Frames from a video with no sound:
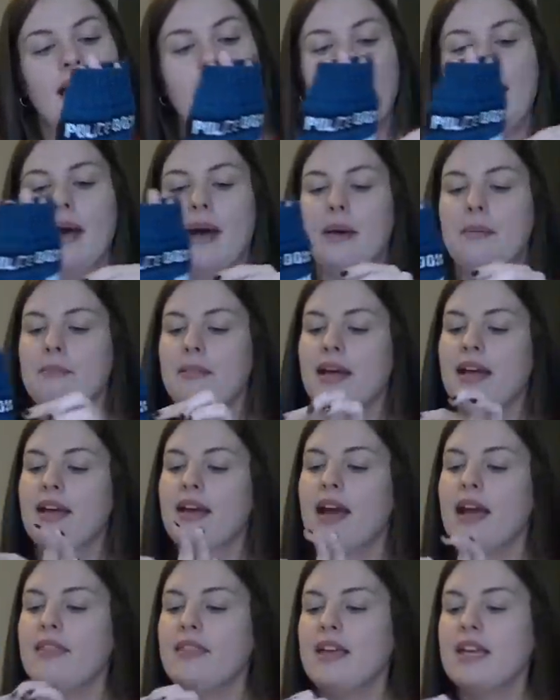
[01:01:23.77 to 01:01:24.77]
Um,
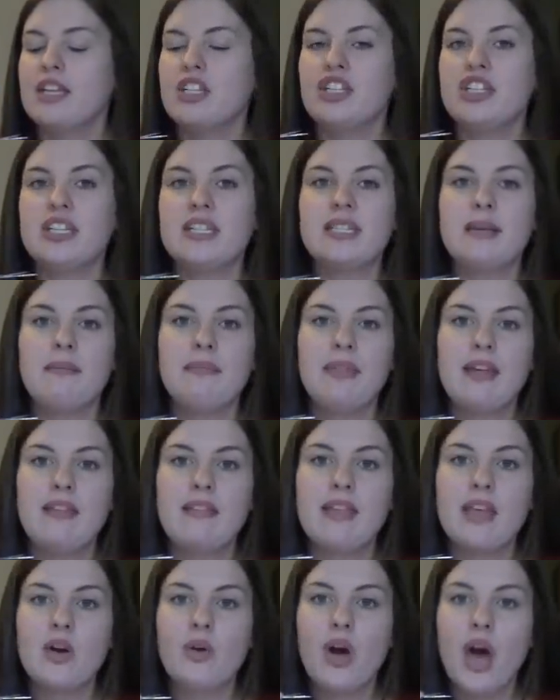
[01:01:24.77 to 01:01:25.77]
I think it's just
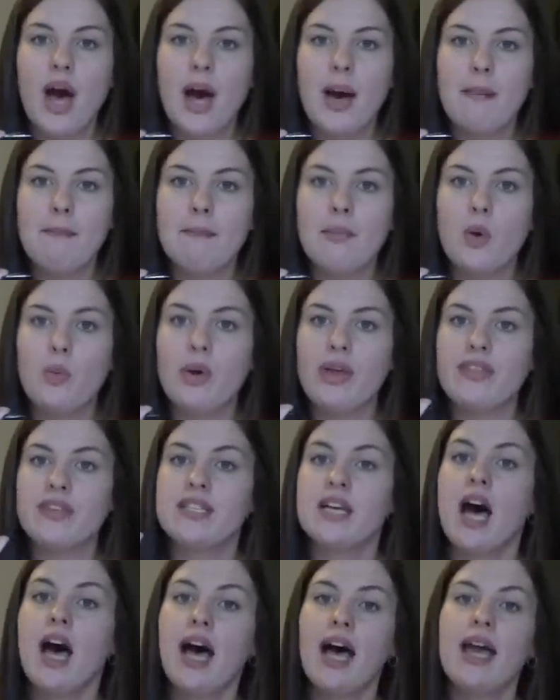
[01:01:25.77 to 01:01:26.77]
something that'll come with
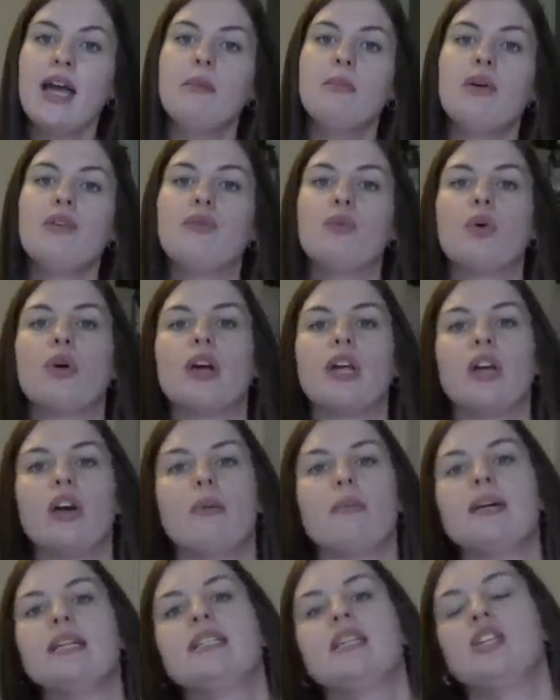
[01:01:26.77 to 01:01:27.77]
time of working
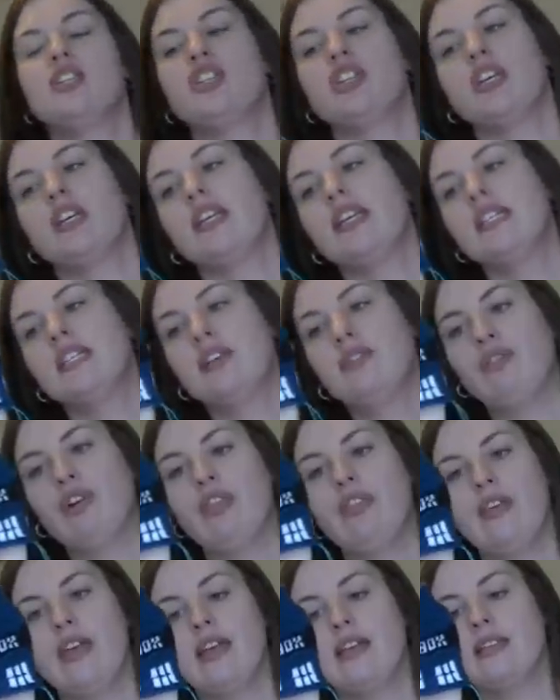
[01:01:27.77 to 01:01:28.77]
on my tension and
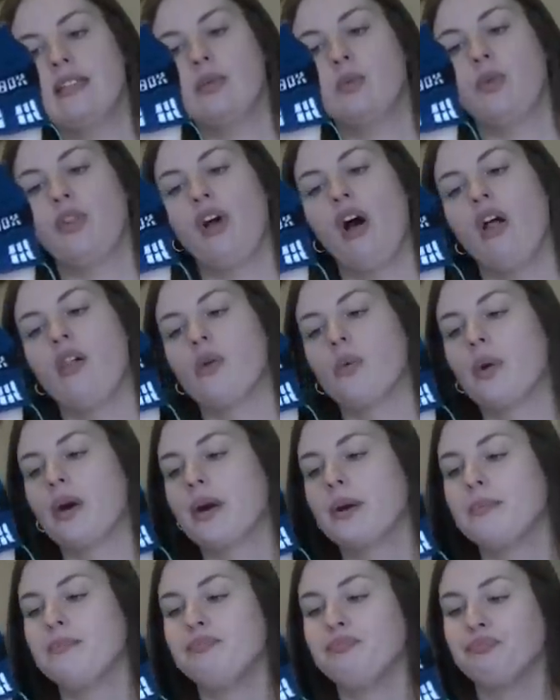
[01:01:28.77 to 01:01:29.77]
different things with color
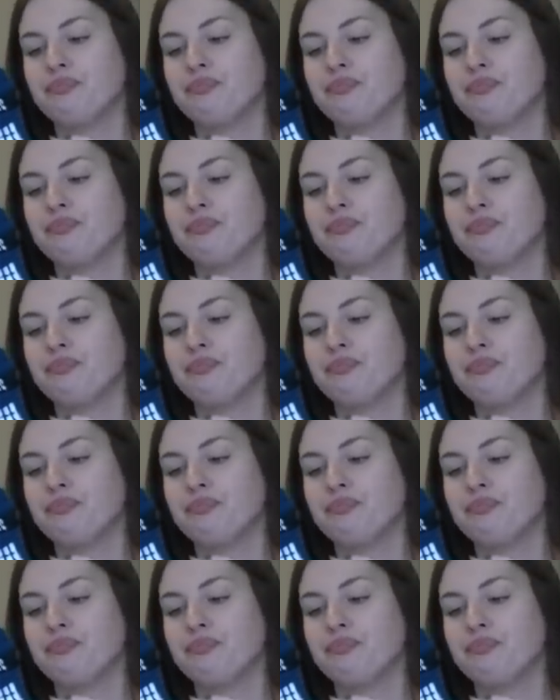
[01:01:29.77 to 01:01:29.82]
work.